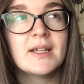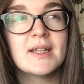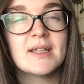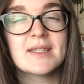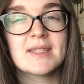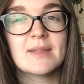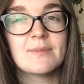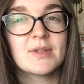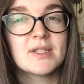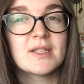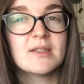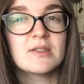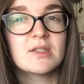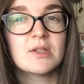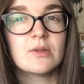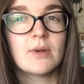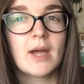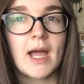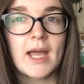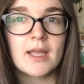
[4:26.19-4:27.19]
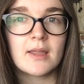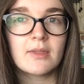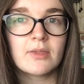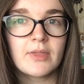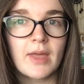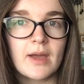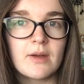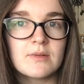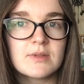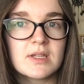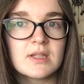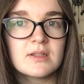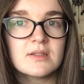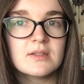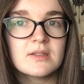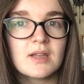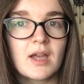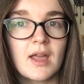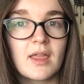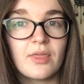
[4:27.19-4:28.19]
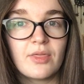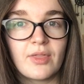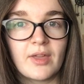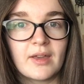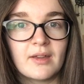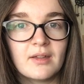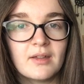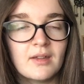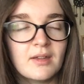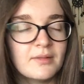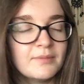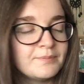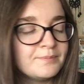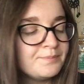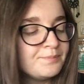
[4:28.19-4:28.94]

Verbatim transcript: is limited to eight thousand, I think.